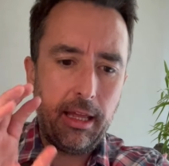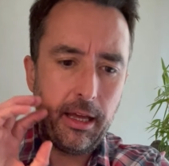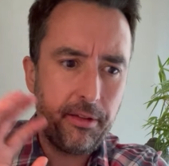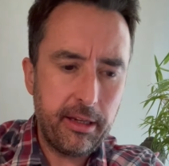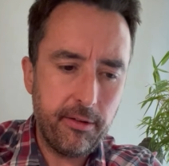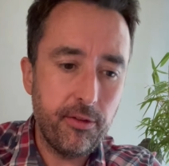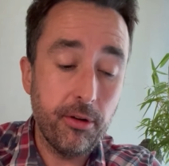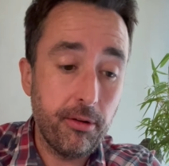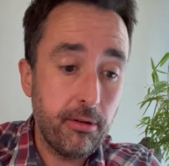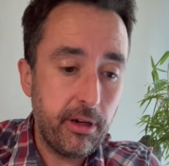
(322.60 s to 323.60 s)
think you've
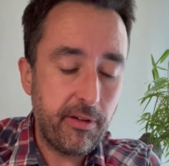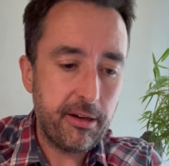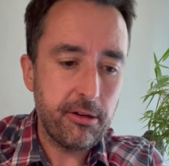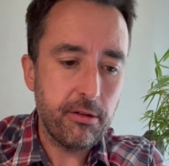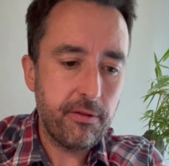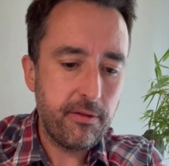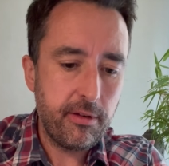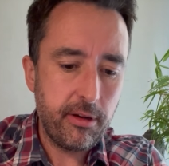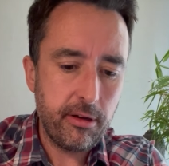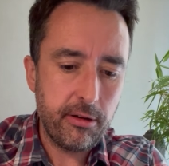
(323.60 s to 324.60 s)
done, you've had enough,
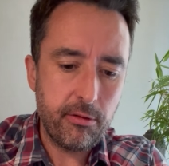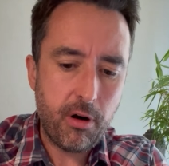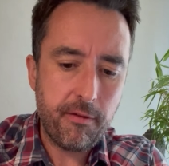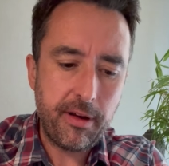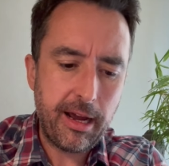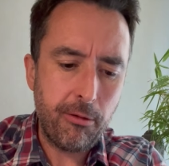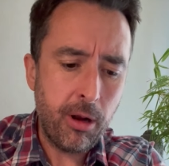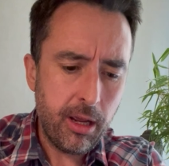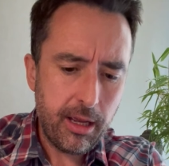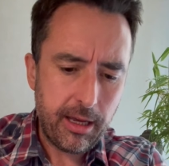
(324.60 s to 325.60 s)
you're off now.
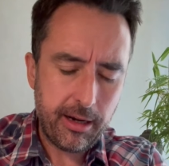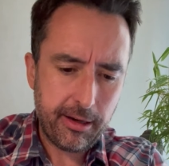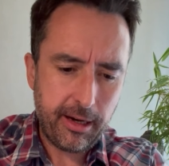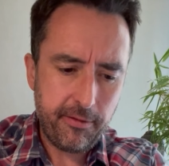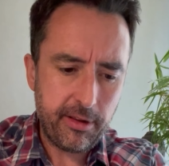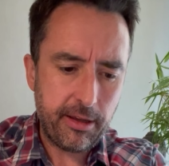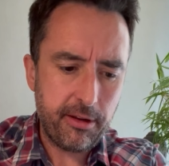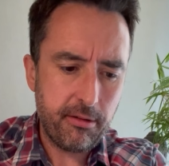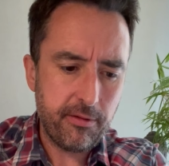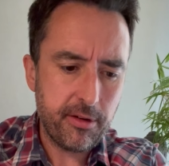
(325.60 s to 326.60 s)
And I kind of feel like the
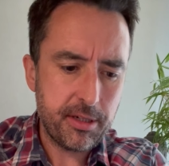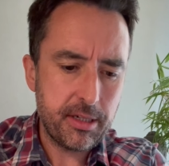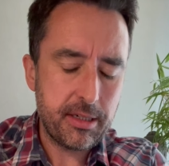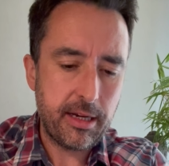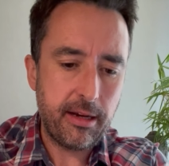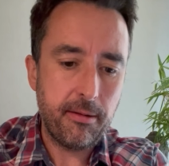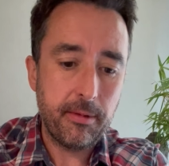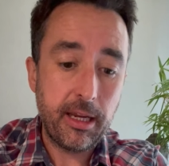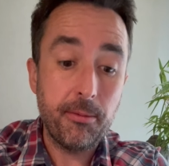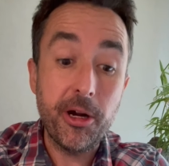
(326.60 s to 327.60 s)
universe is saying,
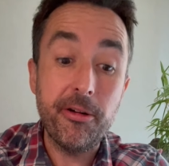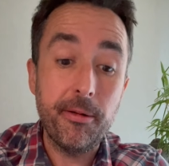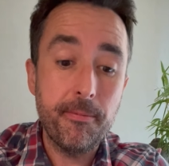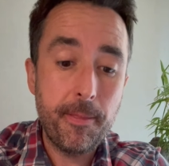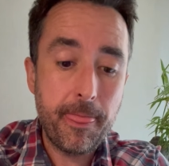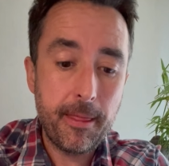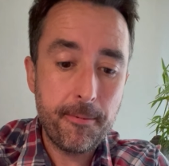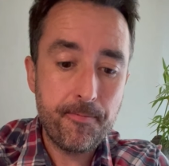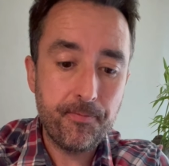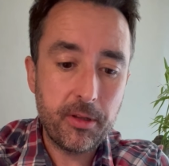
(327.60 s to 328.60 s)
keep going,
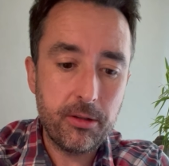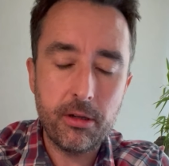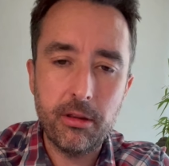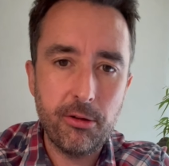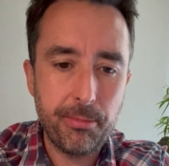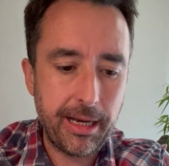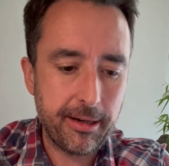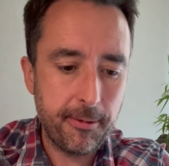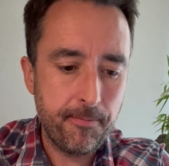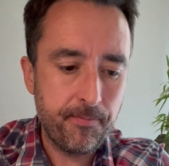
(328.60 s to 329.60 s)
don't look back.
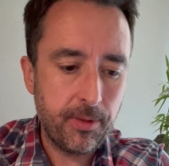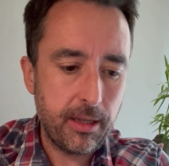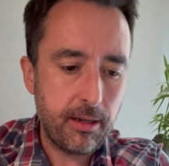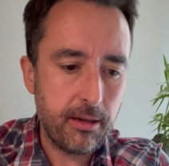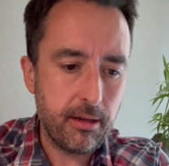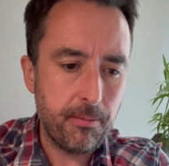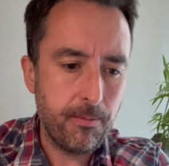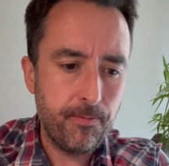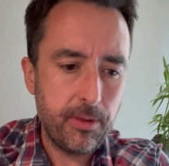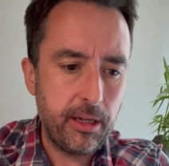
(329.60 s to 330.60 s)

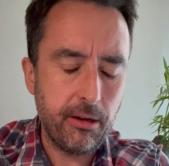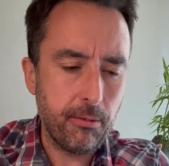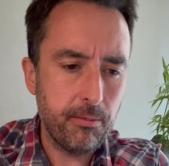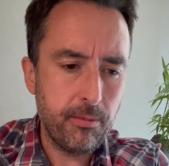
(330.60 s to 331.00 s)
You know,